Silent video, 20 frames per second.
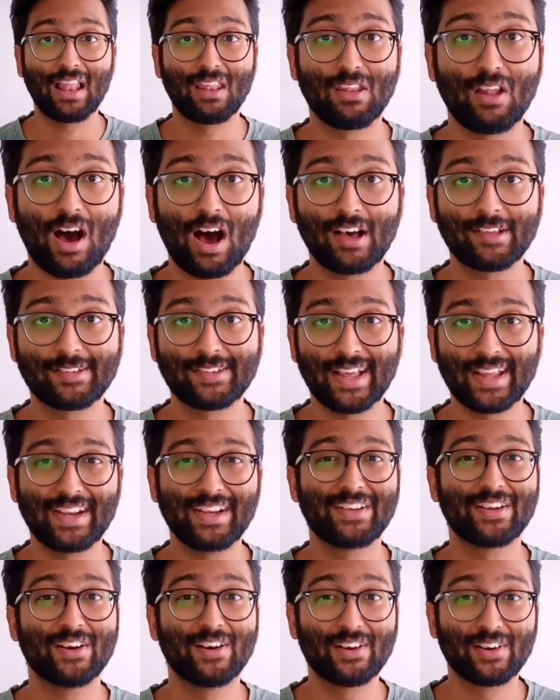lost that
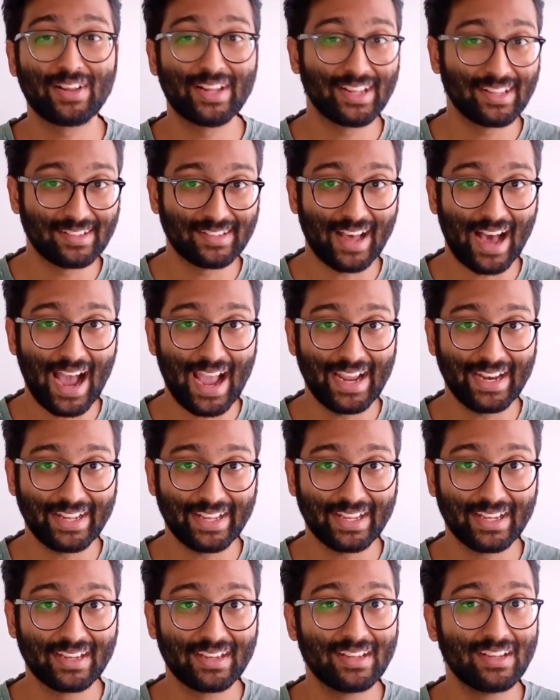internal
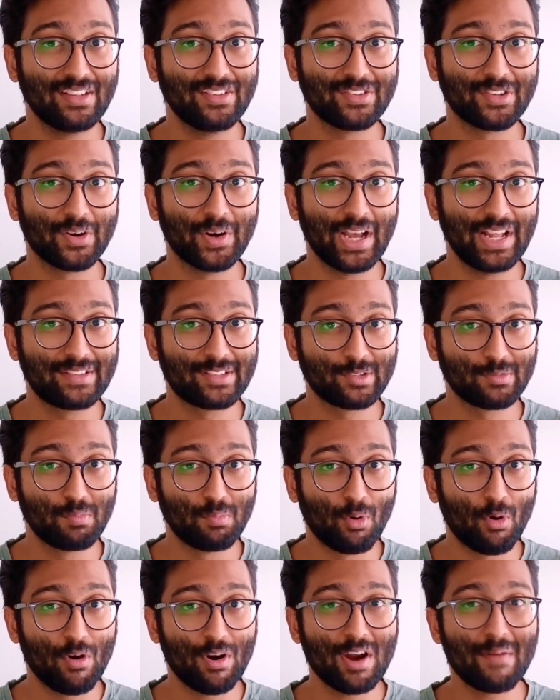anxiety so it's
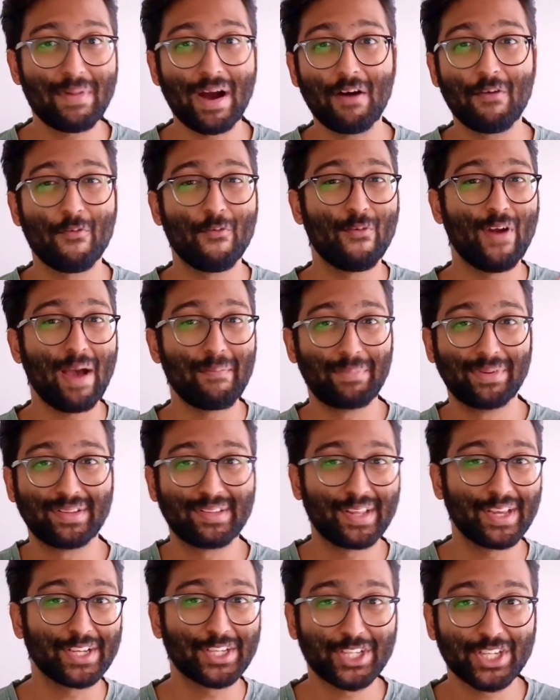more about
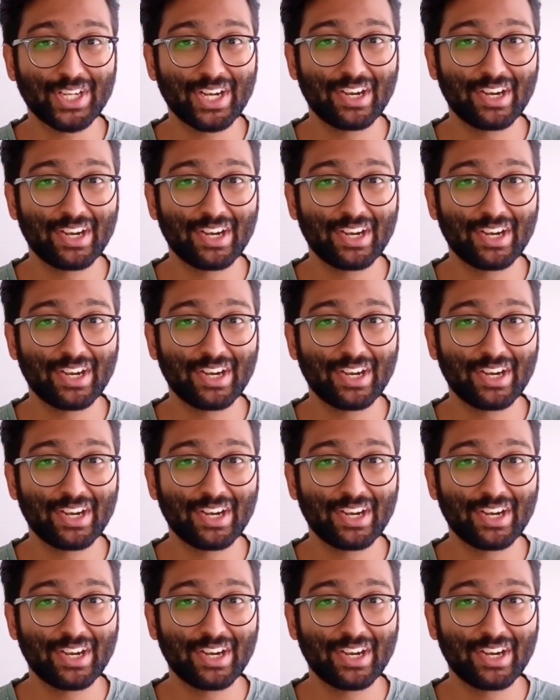repetition